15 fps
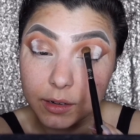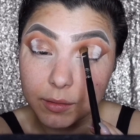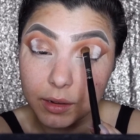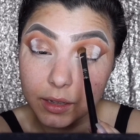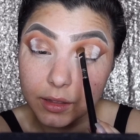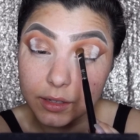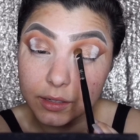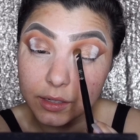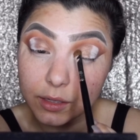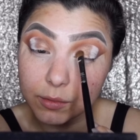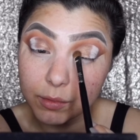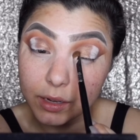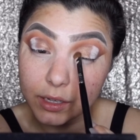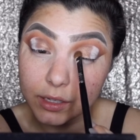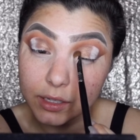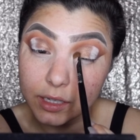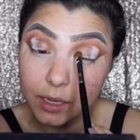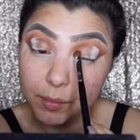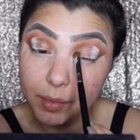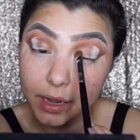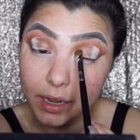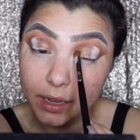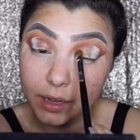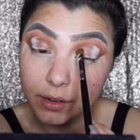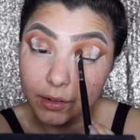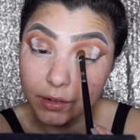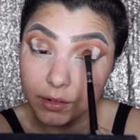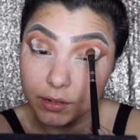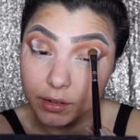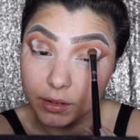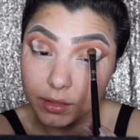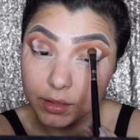while this is wet, just keep packing her on